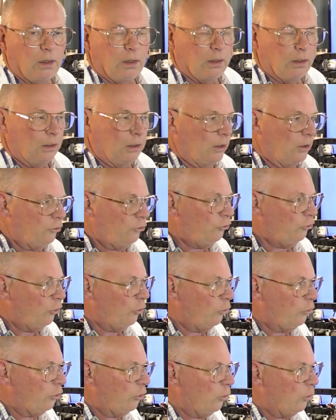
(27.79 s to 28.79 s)
I
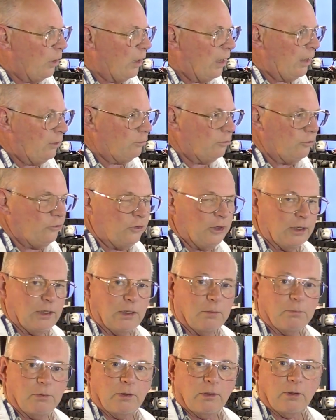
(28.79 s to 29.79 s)
showed you how to set
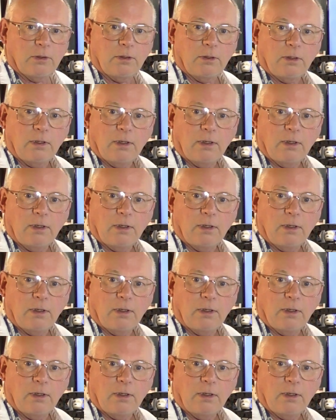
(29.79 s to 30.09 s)
up a